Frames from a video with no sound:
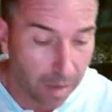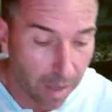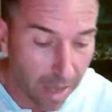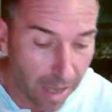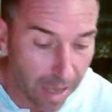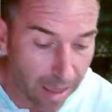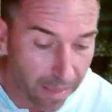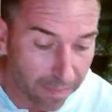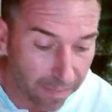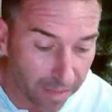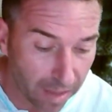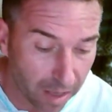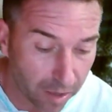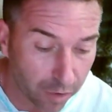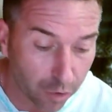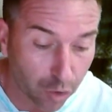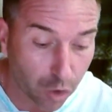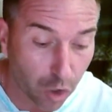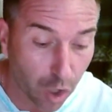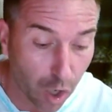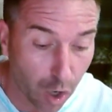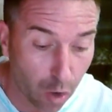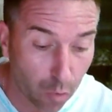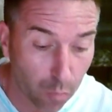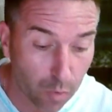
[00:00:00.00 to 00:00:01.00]
And then
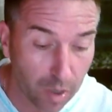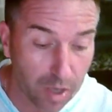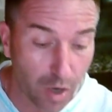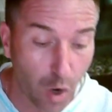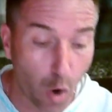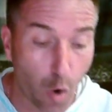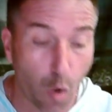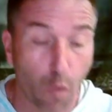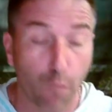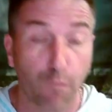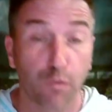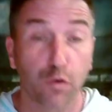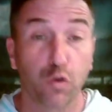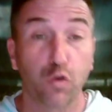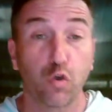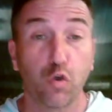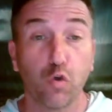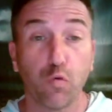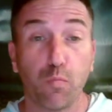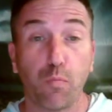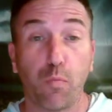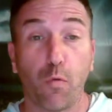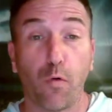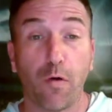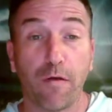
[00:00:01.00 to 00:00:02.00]
Curry, over
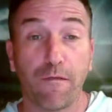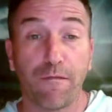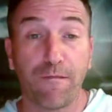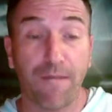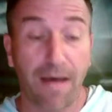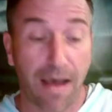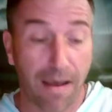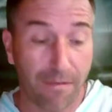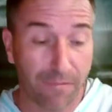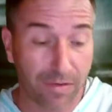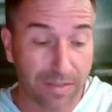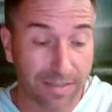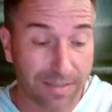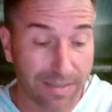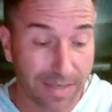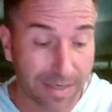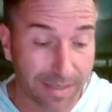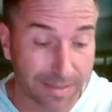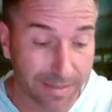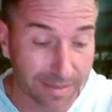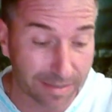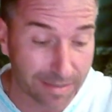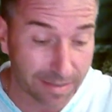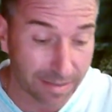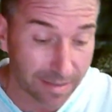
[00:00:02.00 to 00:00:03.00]
2.5
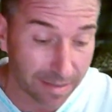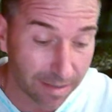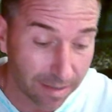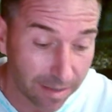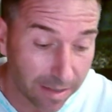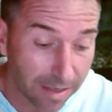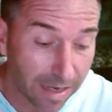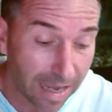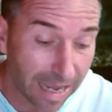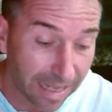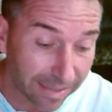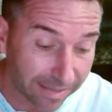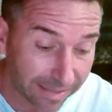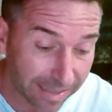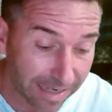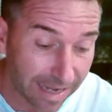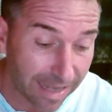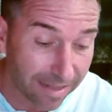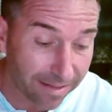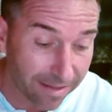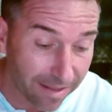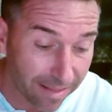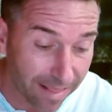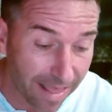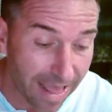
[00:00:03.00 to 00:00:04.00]
assists. At the
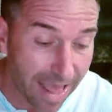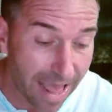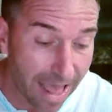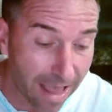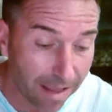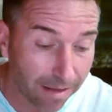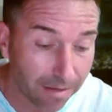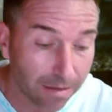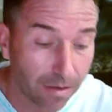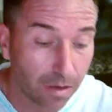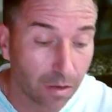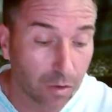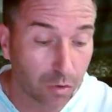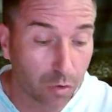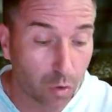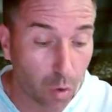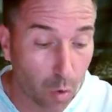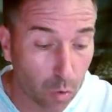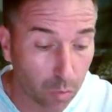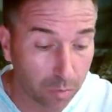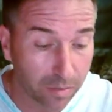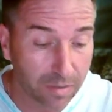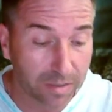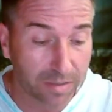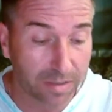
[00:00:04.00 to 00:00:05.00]
end of that,
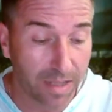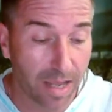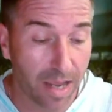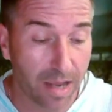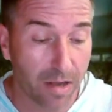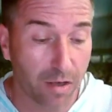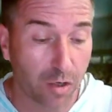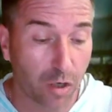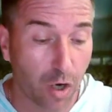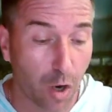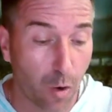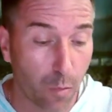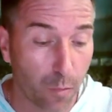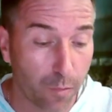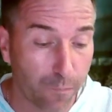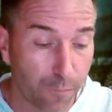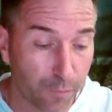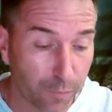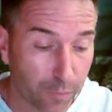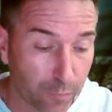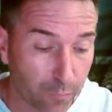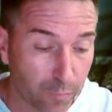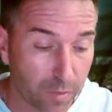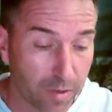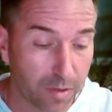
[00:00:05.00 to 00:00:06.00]
Golden State, Curry for
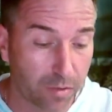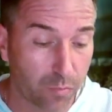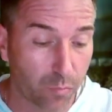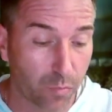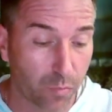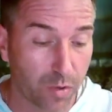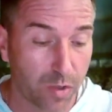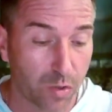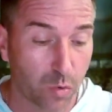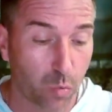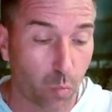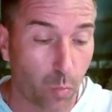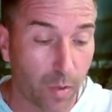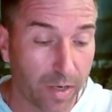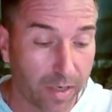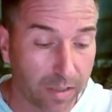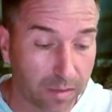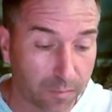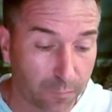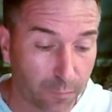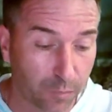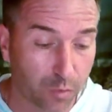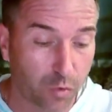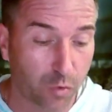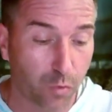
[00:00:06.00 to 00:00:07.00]
three threes, Wiggins
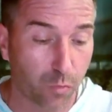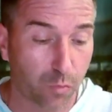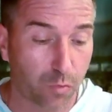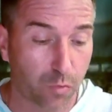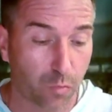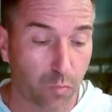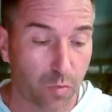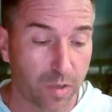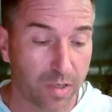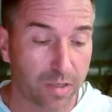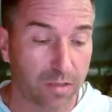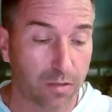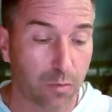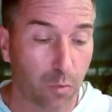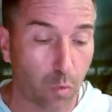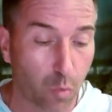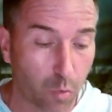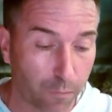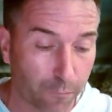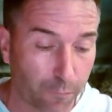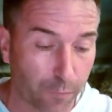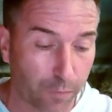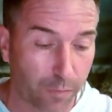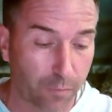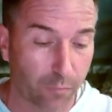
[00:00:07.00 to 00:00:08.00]
for two threes, Luka
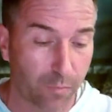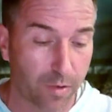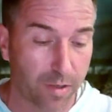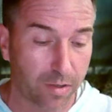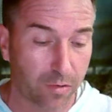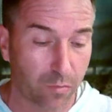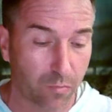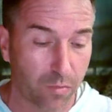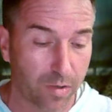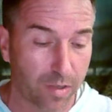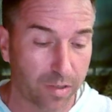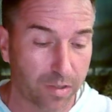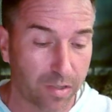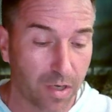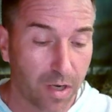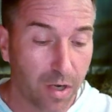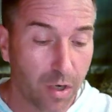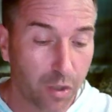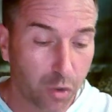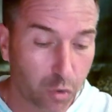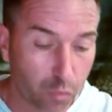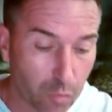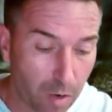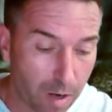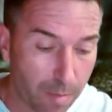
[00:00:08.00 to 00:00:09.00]
for three threes,
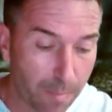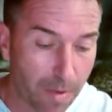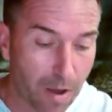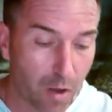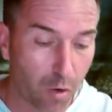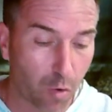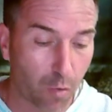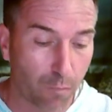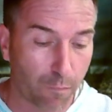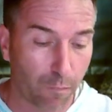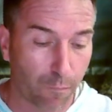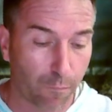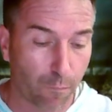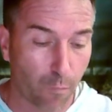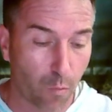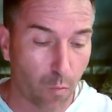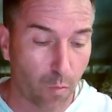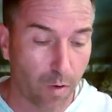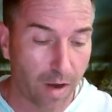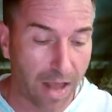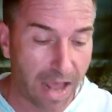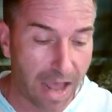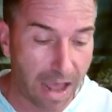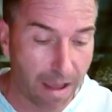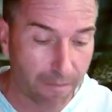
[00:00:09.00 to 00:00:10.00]
Draymond over
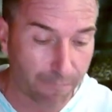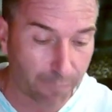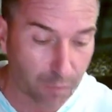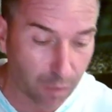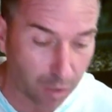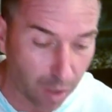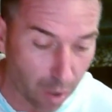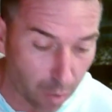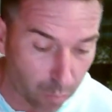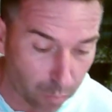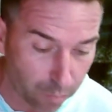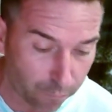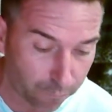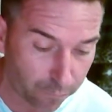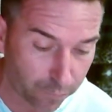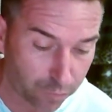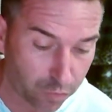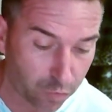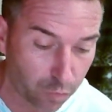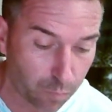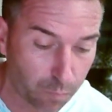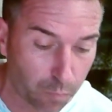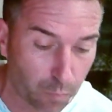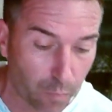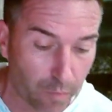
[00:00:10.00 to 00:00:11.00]
4.5, Curry for
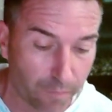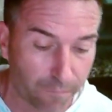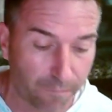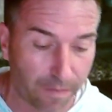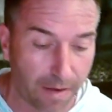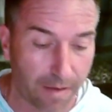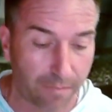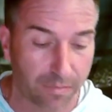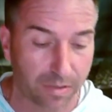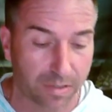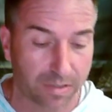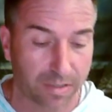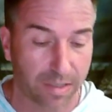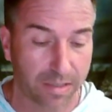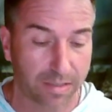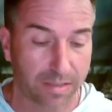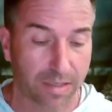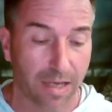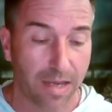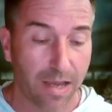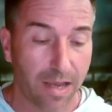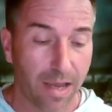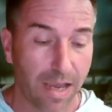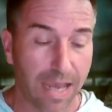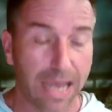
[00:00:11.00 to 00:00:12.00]
2.5 assists,
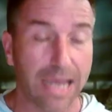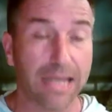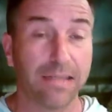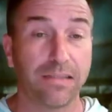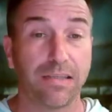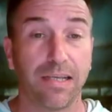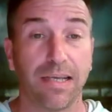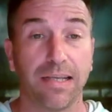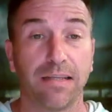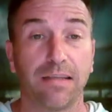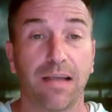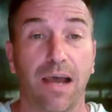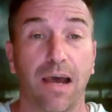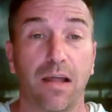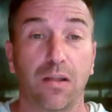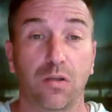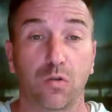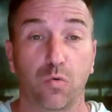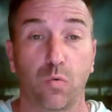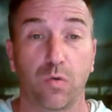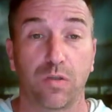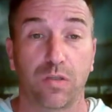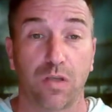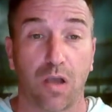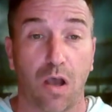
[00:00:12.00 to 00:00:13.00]
$18
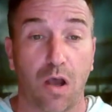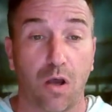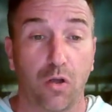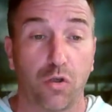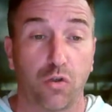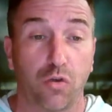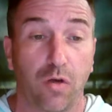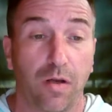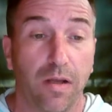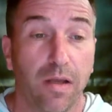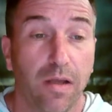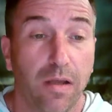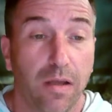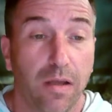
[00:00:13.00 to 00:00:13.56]
wins 100.